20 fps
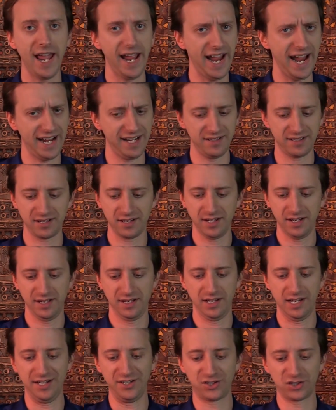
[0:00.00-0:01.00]
And
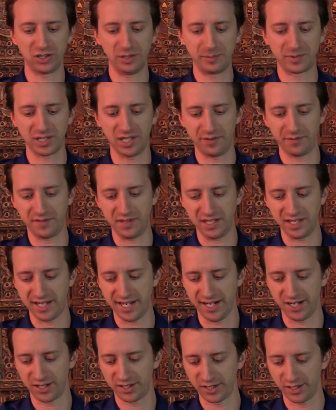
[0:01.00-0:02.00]
in terms of the
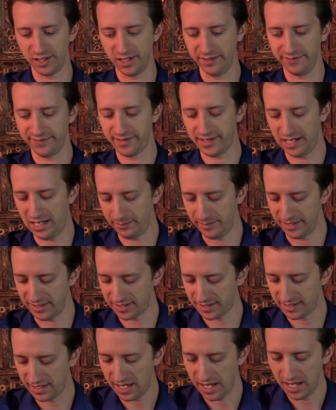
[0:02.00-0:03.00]
character of
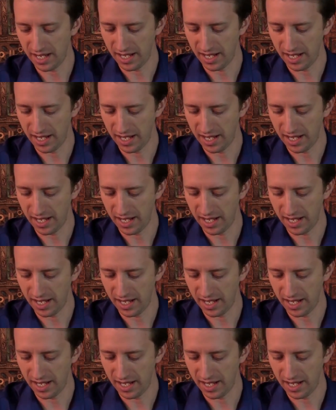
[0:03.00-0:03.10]
Comments,